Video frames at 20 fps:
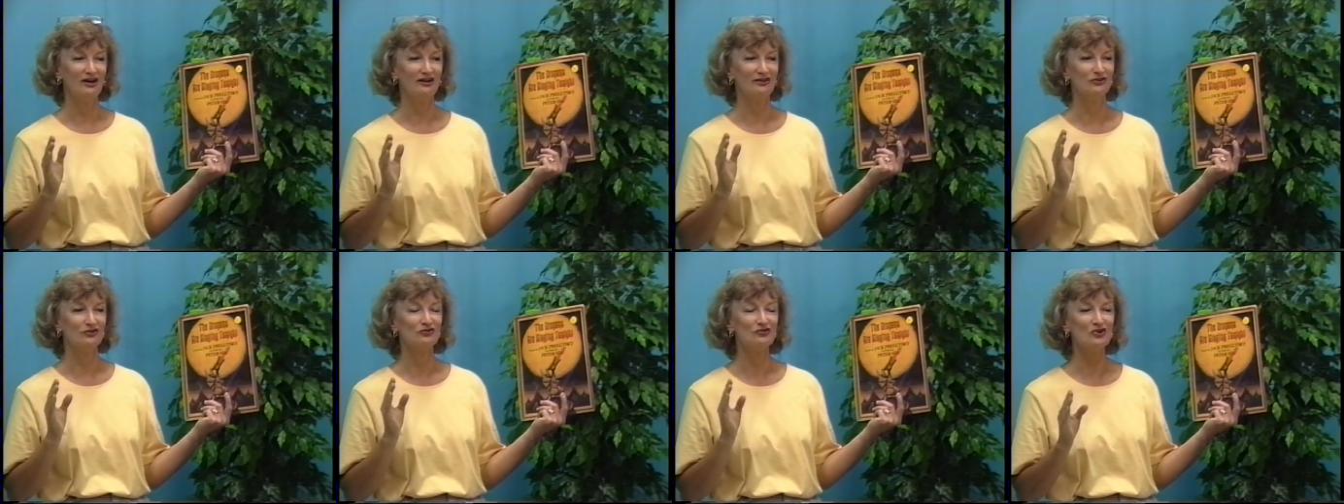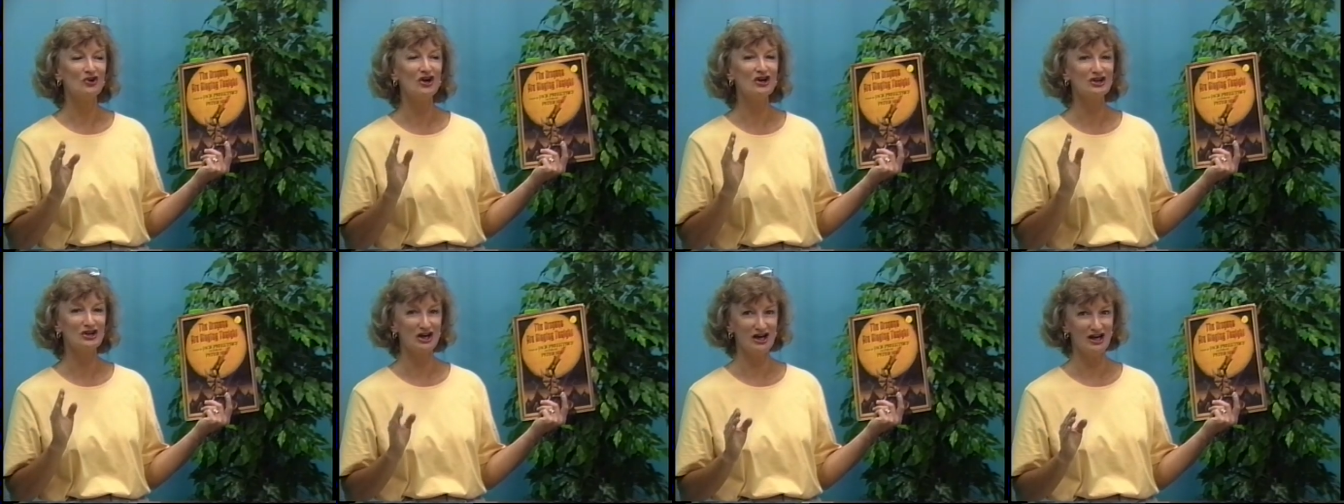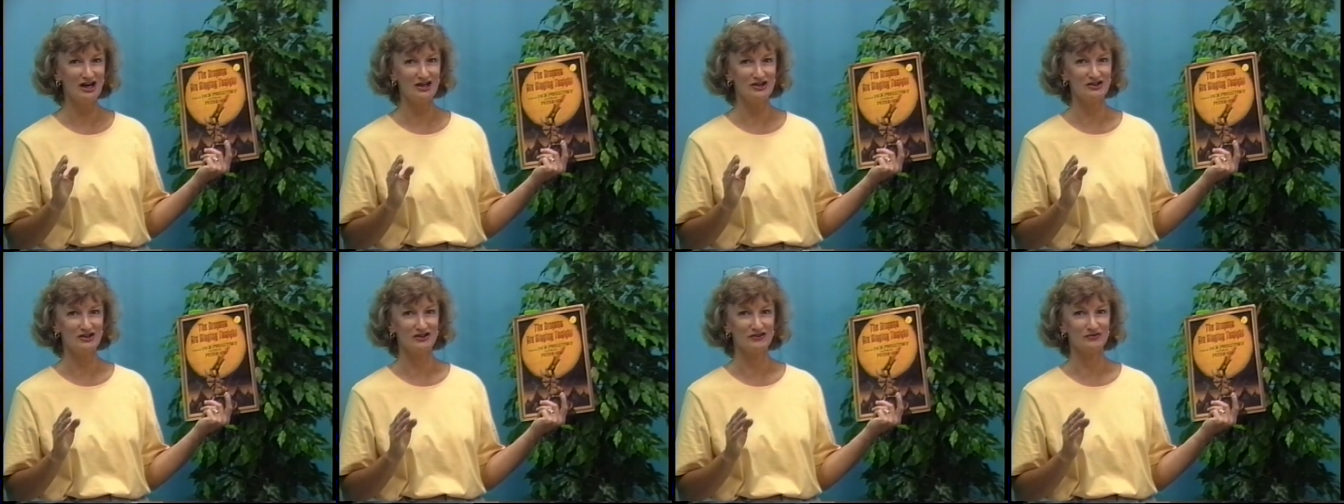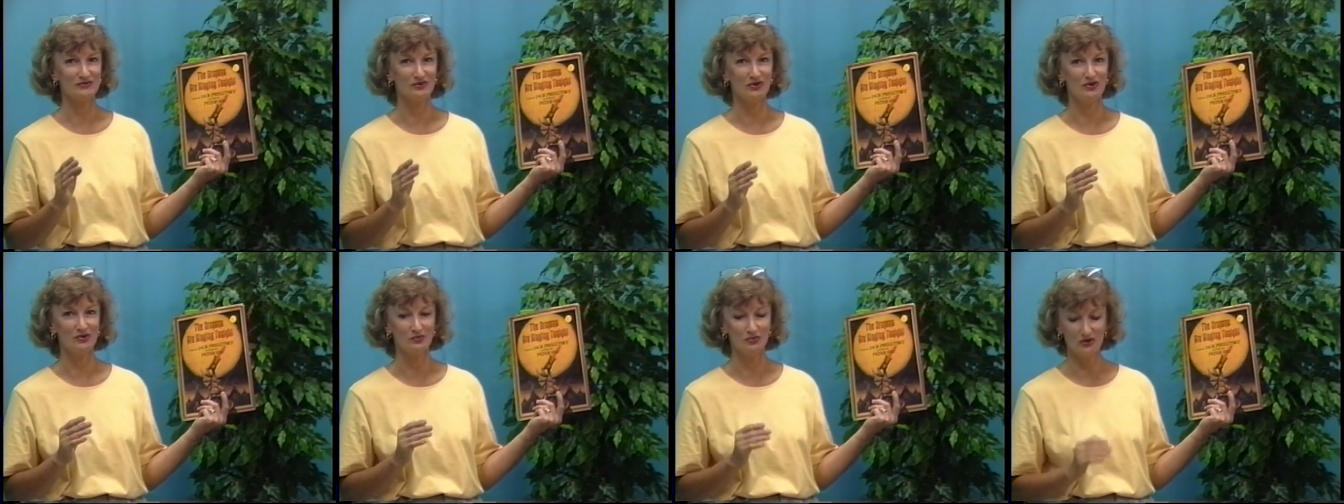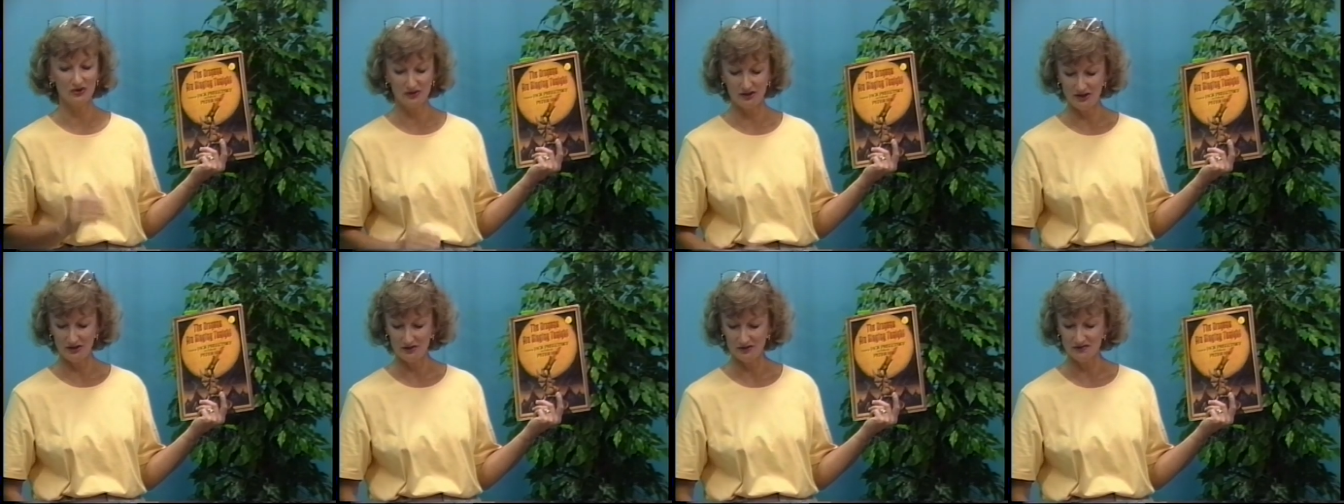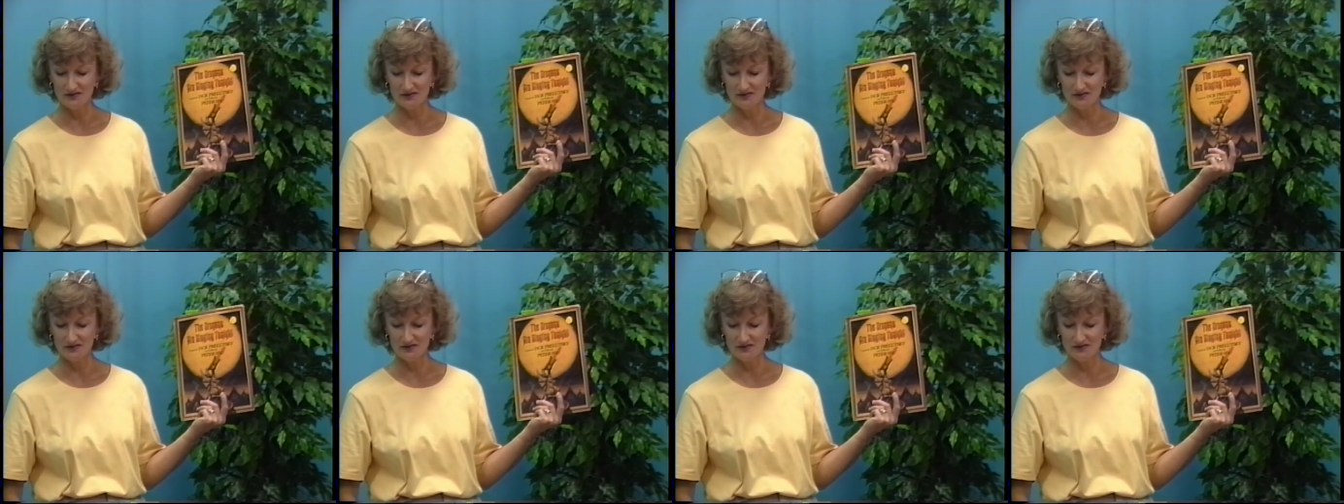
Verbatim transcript: a strong contest with a book that you'll